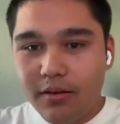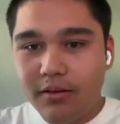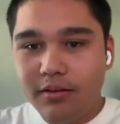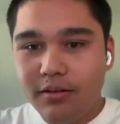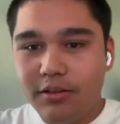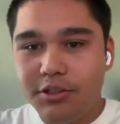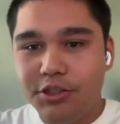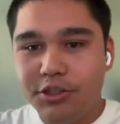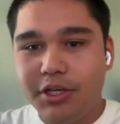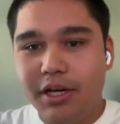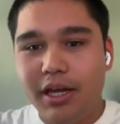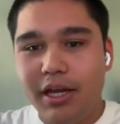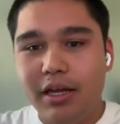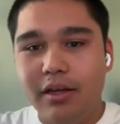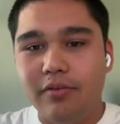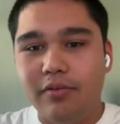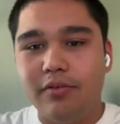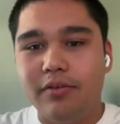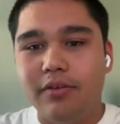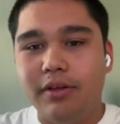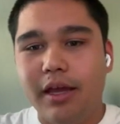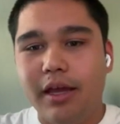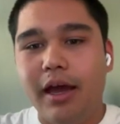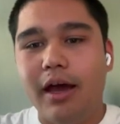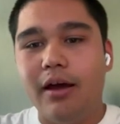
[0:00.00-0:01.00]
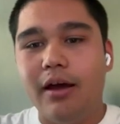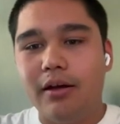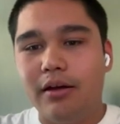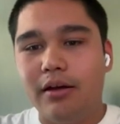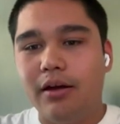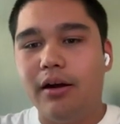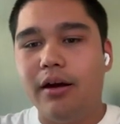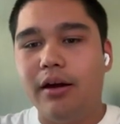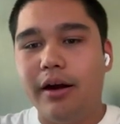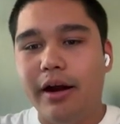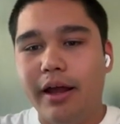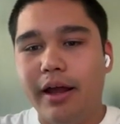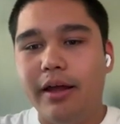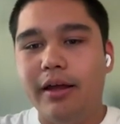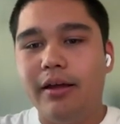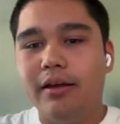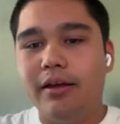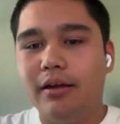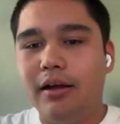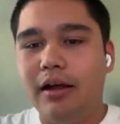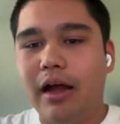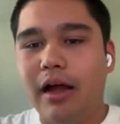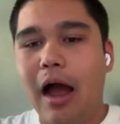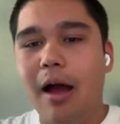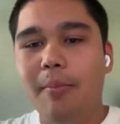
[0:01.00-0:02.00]
Shave. Yeah. All right.
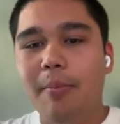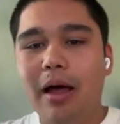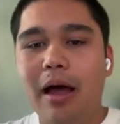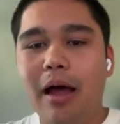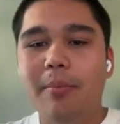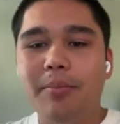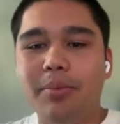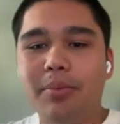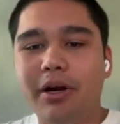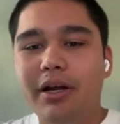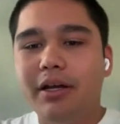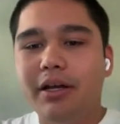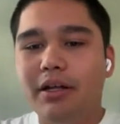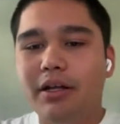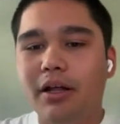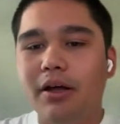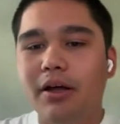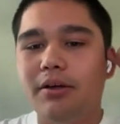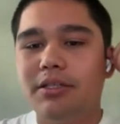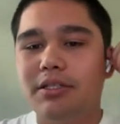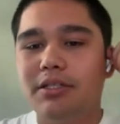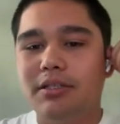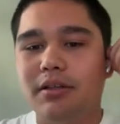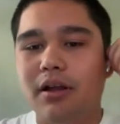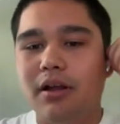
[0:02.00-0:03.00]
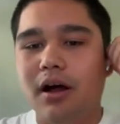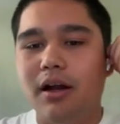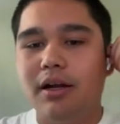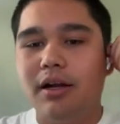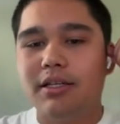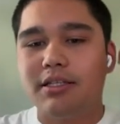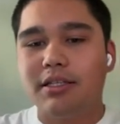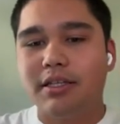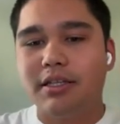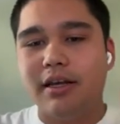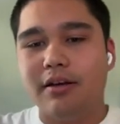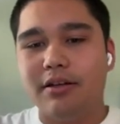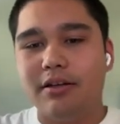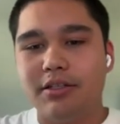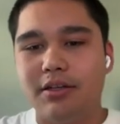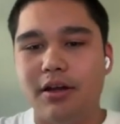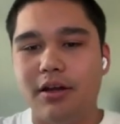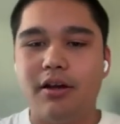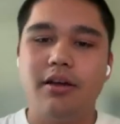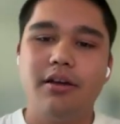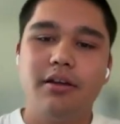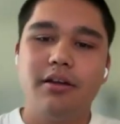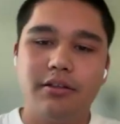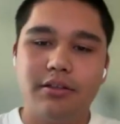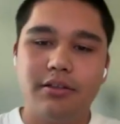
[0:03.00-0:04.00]
I'm pretty close, honestly. I was
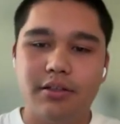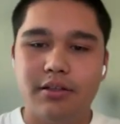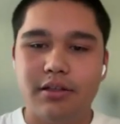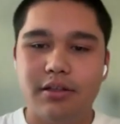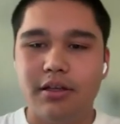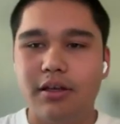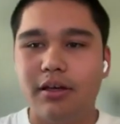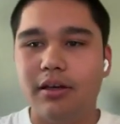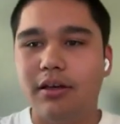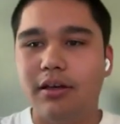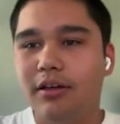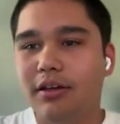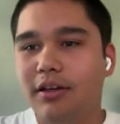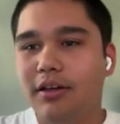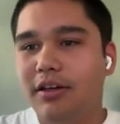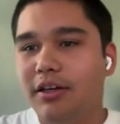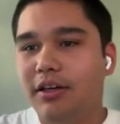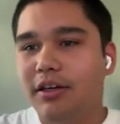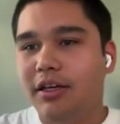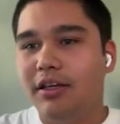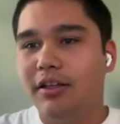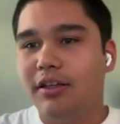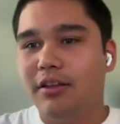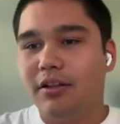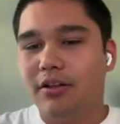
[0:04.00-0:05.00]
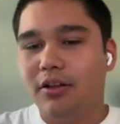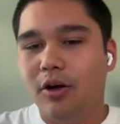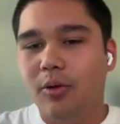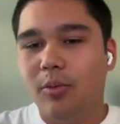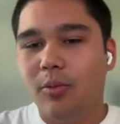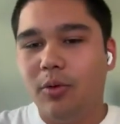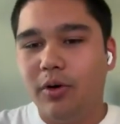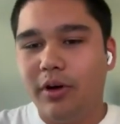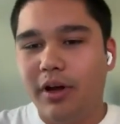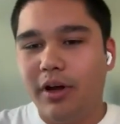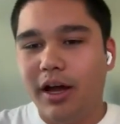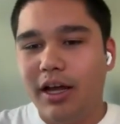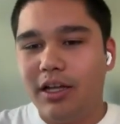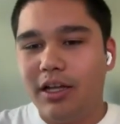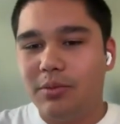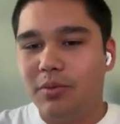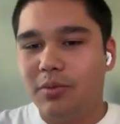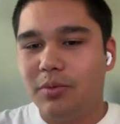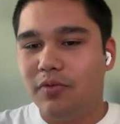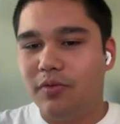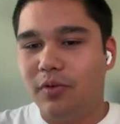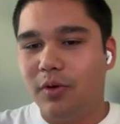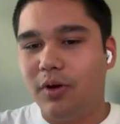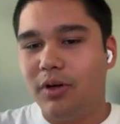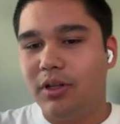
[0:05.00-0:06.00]
talking to the ETH Global guys
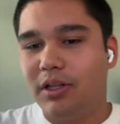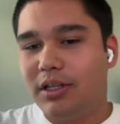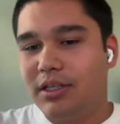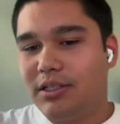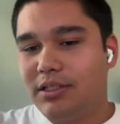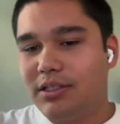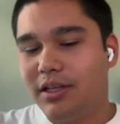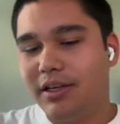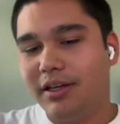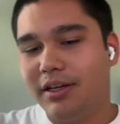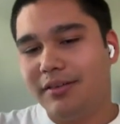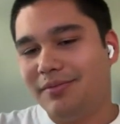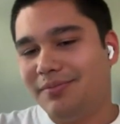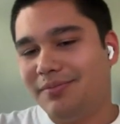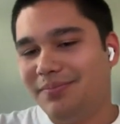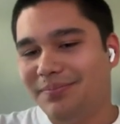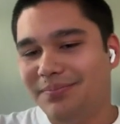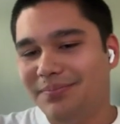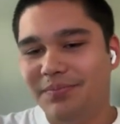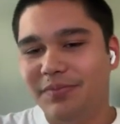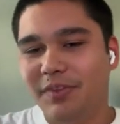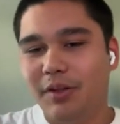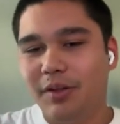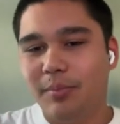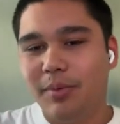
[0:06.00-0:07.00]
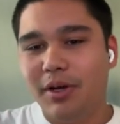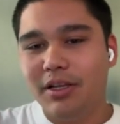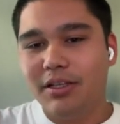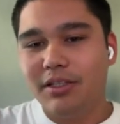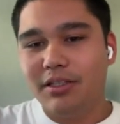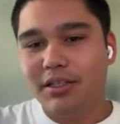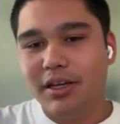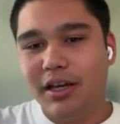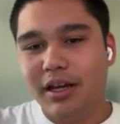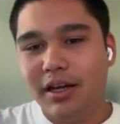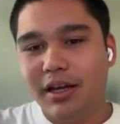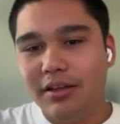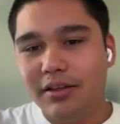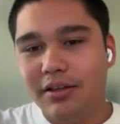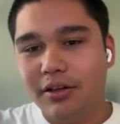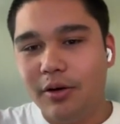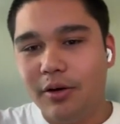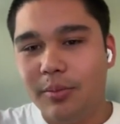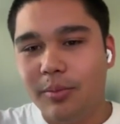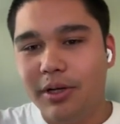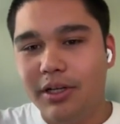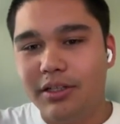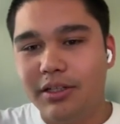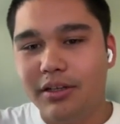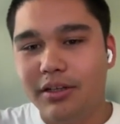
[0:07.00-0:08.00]
before this, like the buzz cut, no
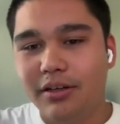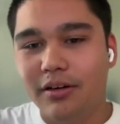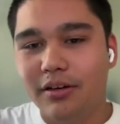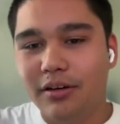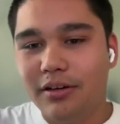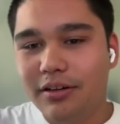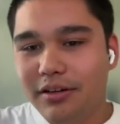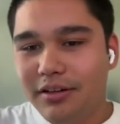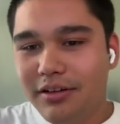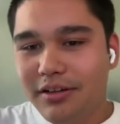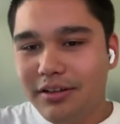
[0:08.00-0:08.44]
big deal.